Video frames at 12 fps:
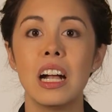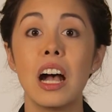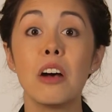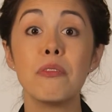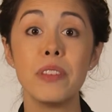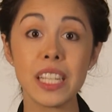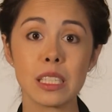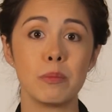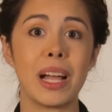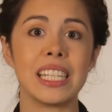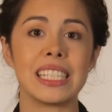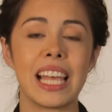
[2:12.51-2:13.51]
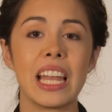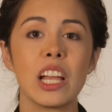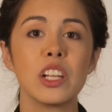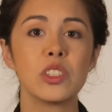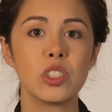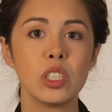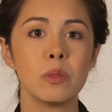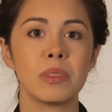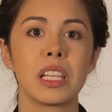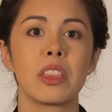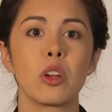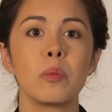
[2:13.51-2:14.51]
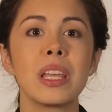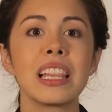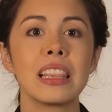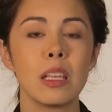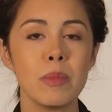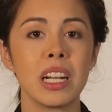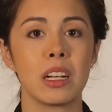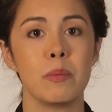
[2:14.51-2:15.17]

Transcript: A fixed mindset assumes that there will be a limit on